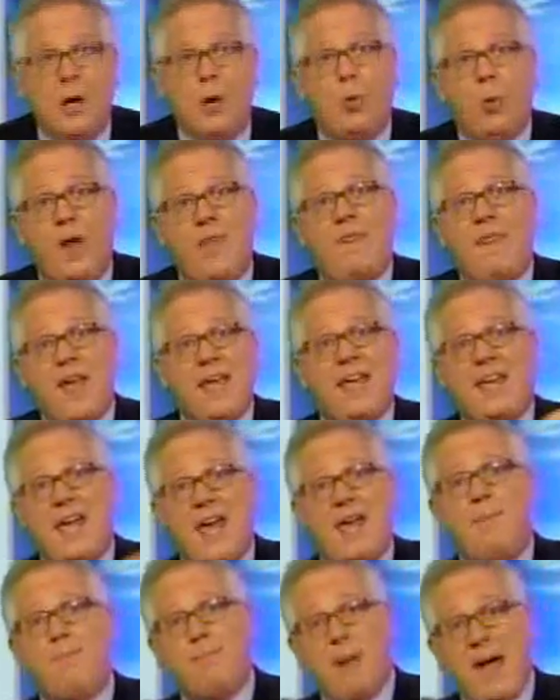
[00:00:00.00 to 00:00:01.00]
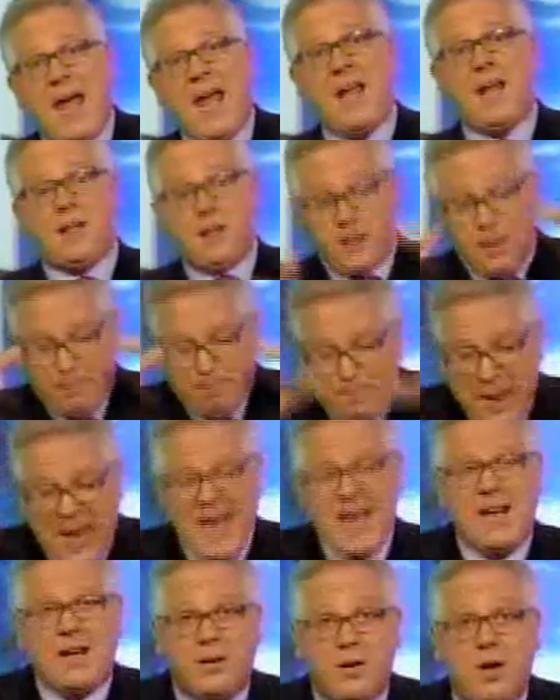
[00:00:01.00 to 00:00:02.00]
When they came back, the
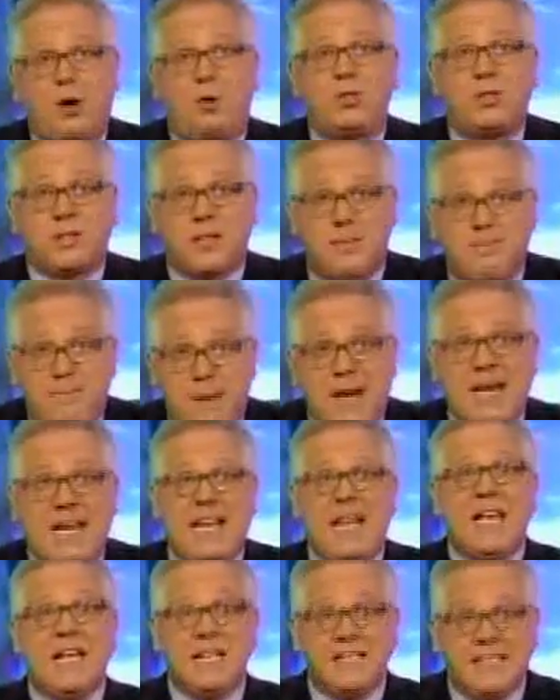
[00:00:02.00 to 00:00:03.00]
banknotes, the money,